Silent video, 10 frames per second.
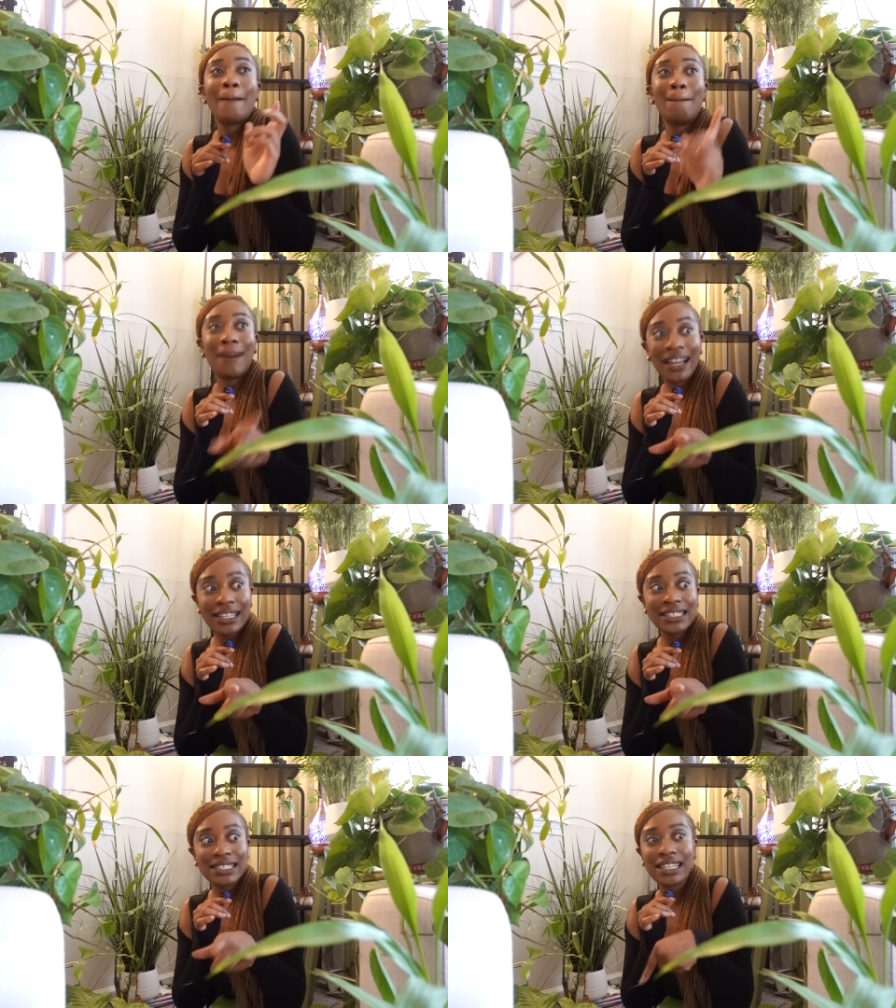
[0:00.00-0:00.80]

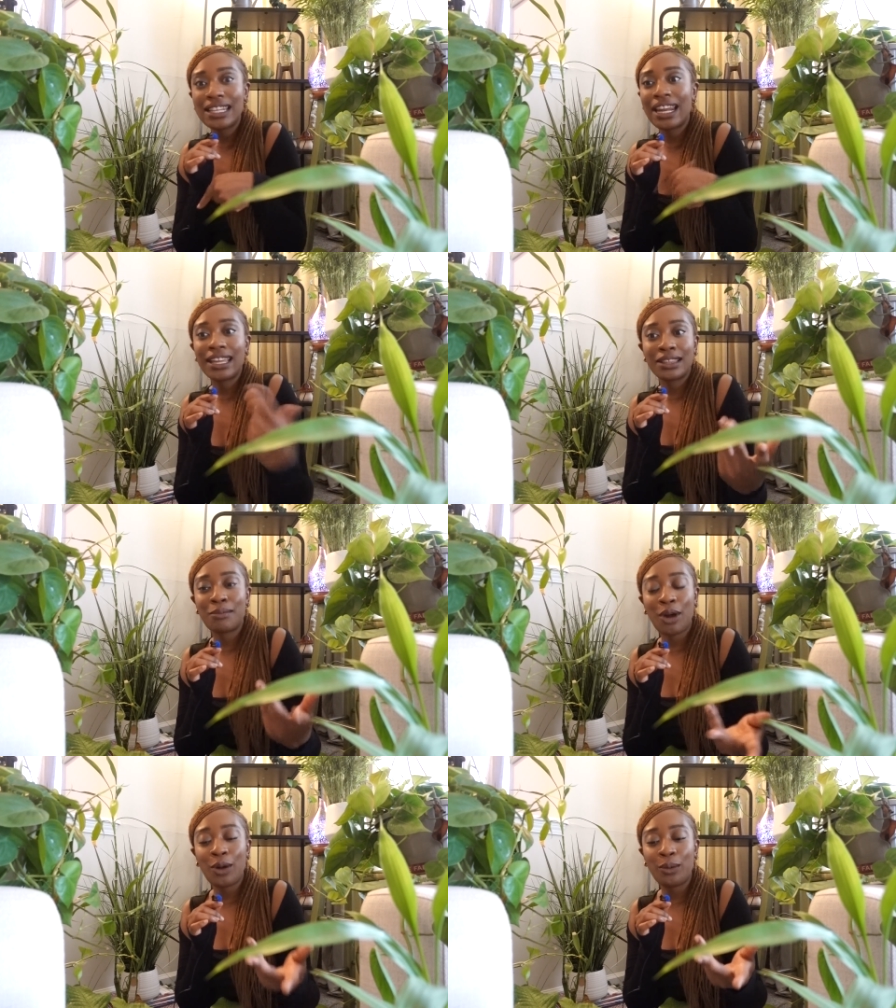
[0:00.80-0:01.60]
But then I get
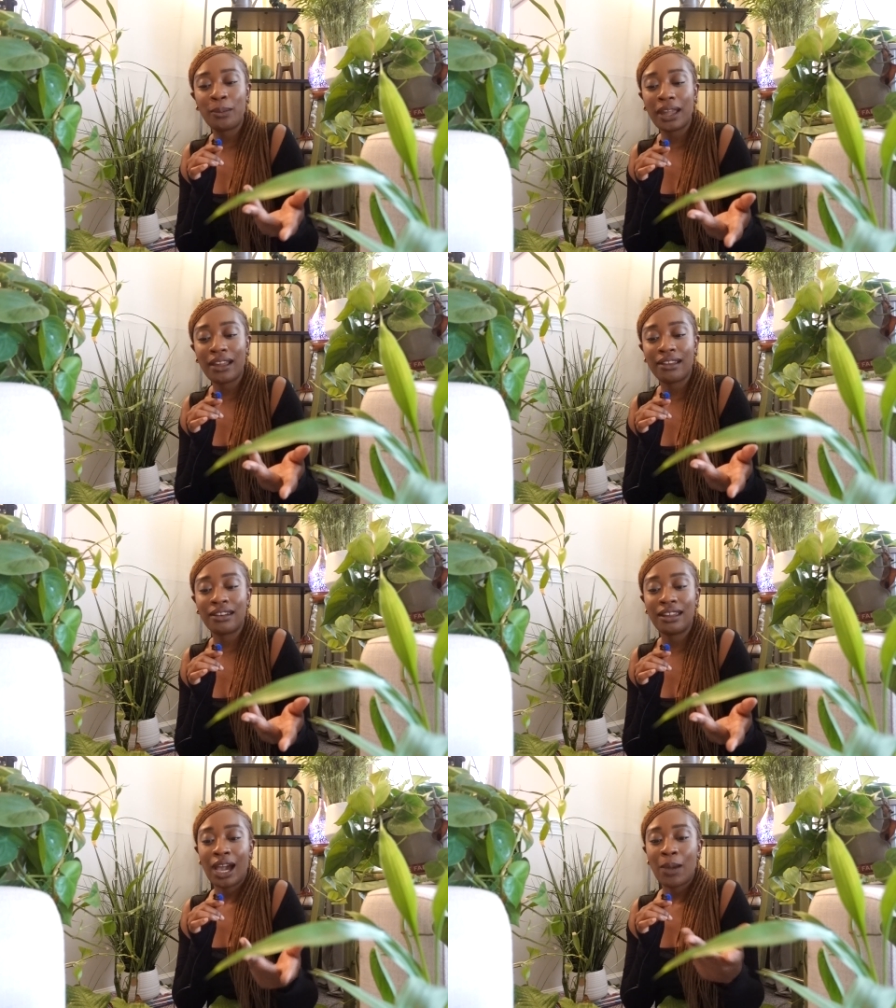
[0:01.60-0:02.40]
them home
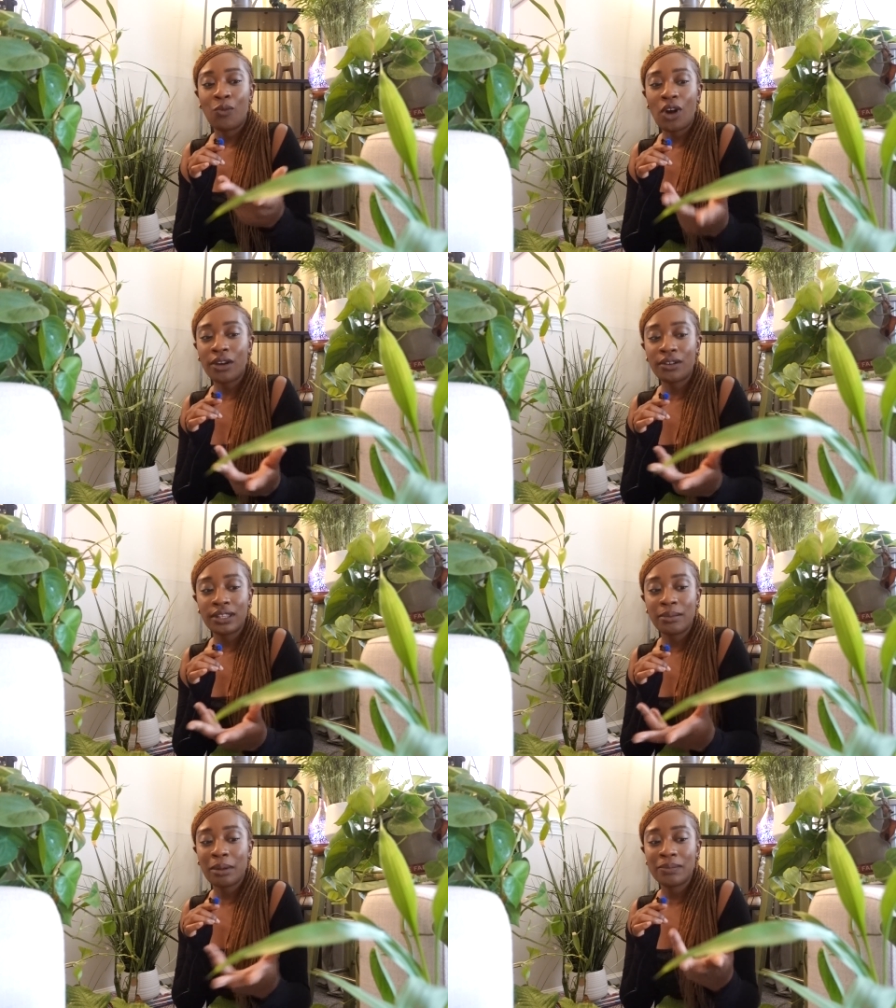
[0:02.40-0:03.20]
and I'm watering
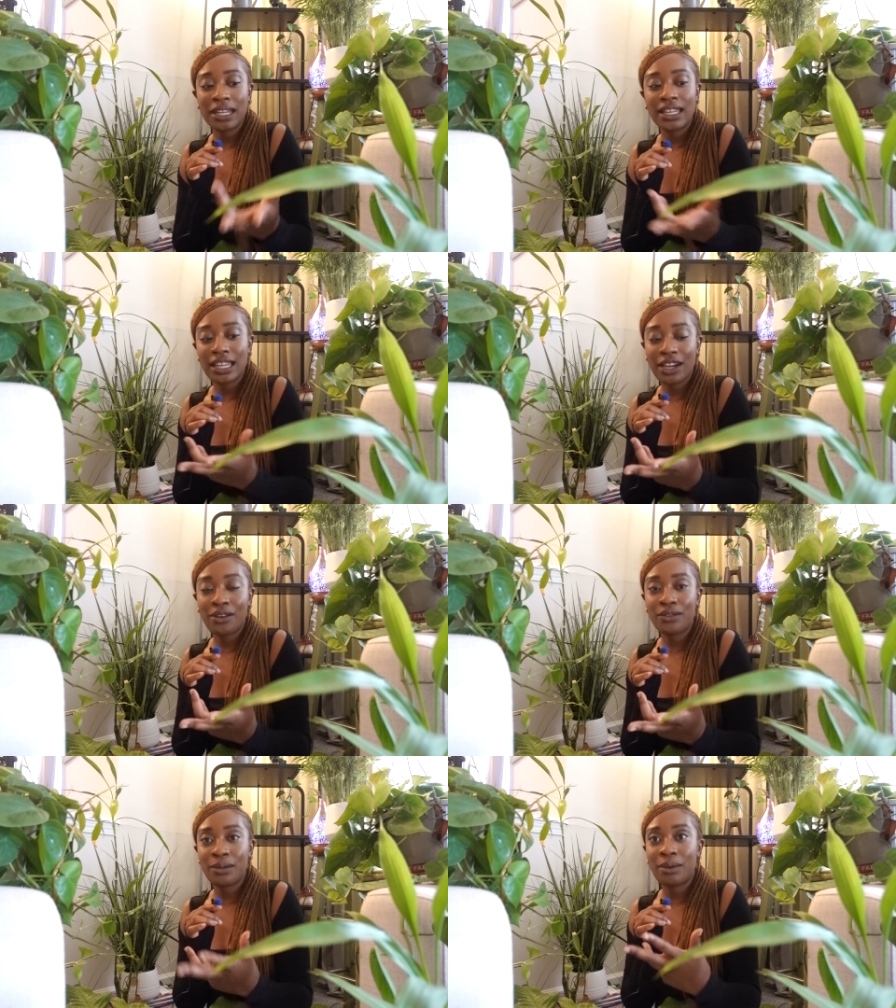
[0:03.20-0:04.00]
them, I'm taking care
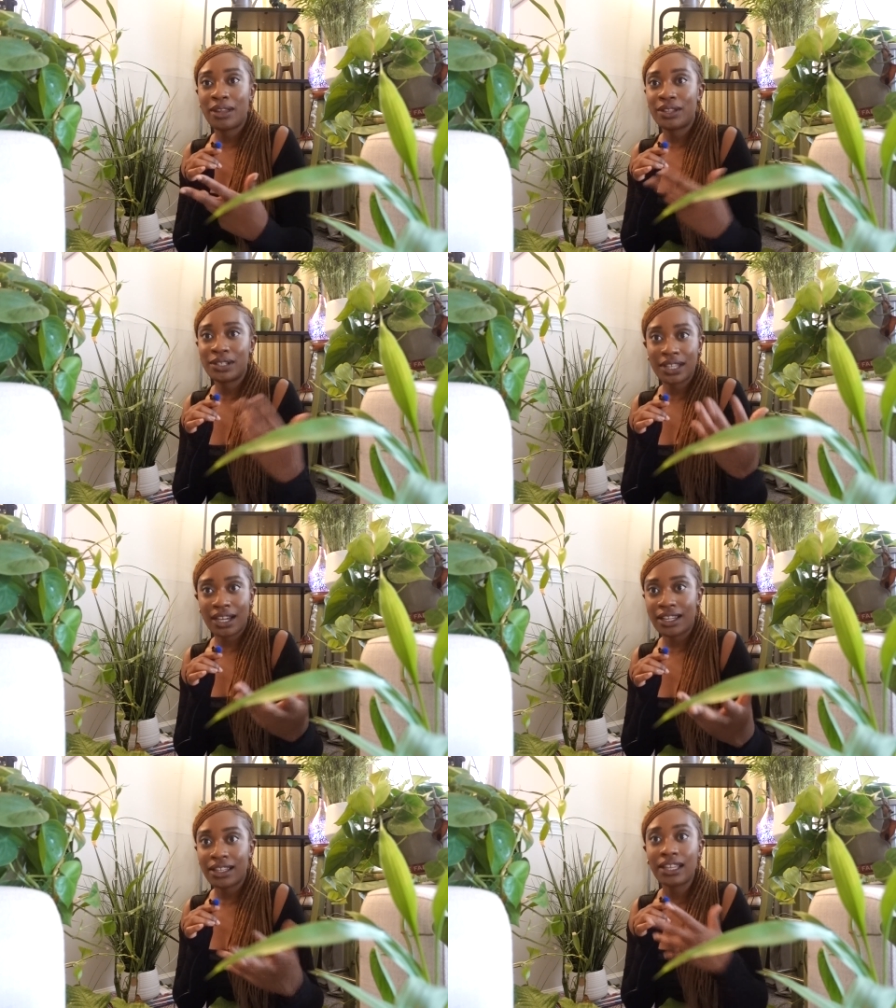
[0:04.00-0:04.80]
of them, and they're
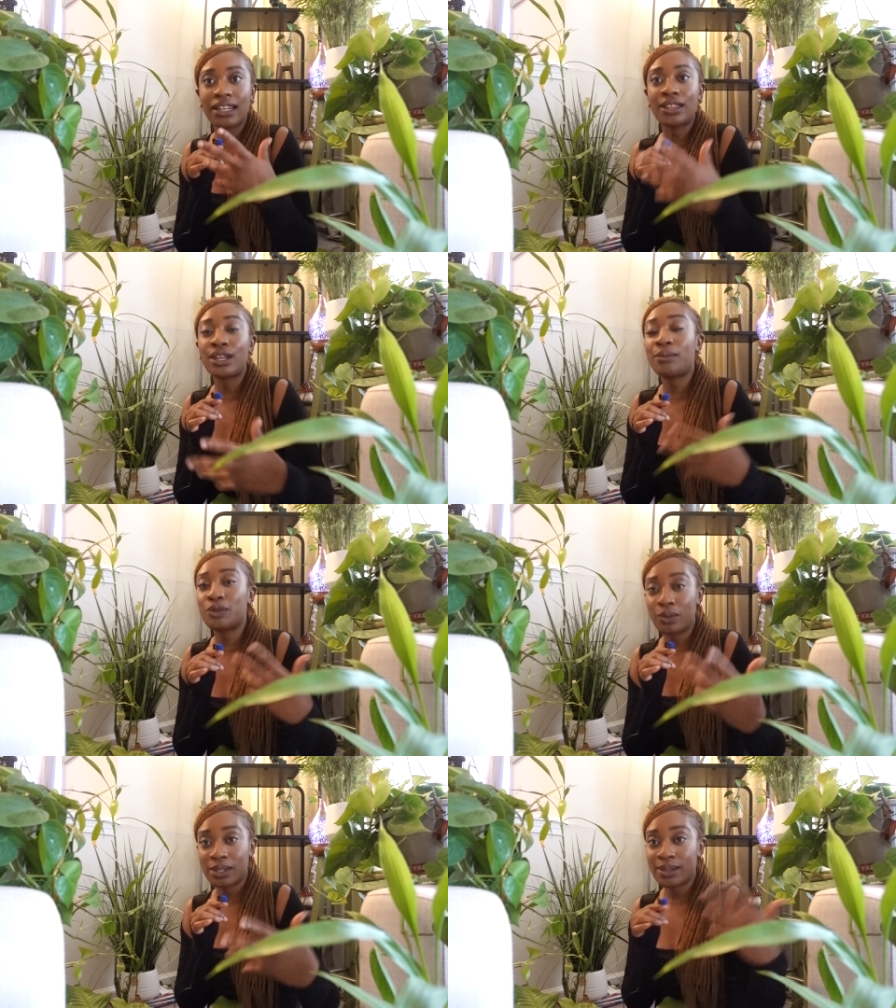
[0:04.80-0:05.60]
dying. Like nothing I'm
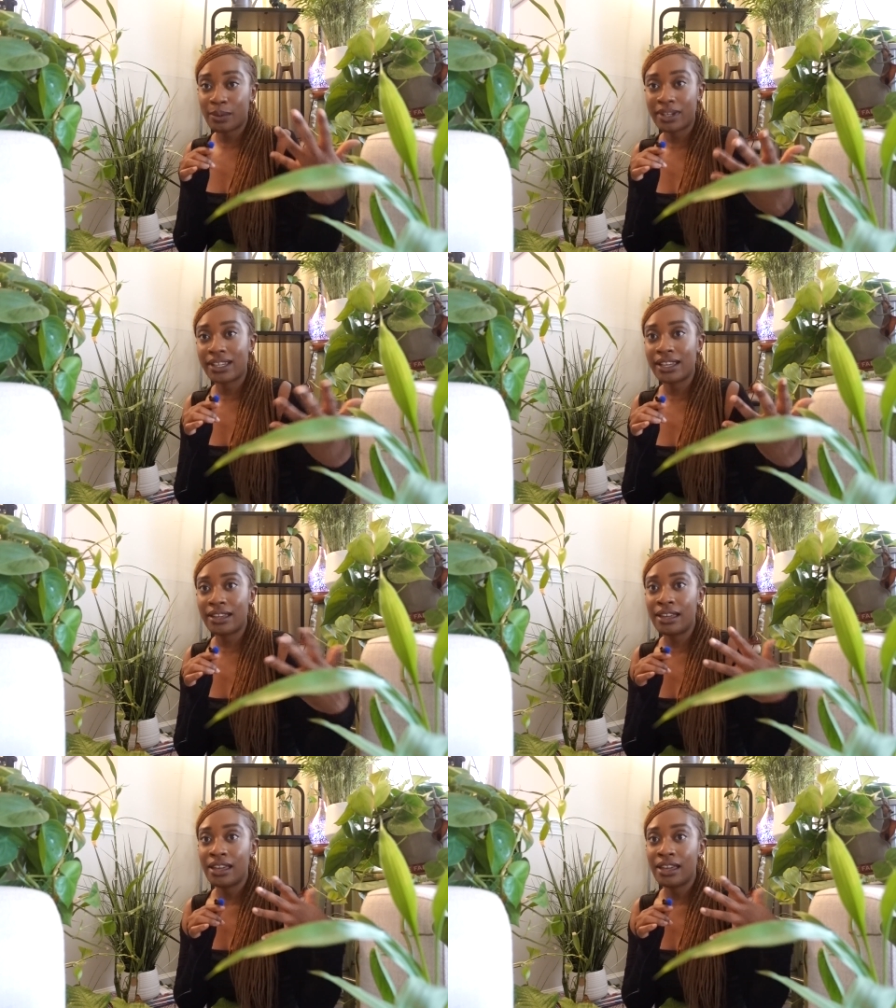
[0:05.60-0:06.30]
doing is working.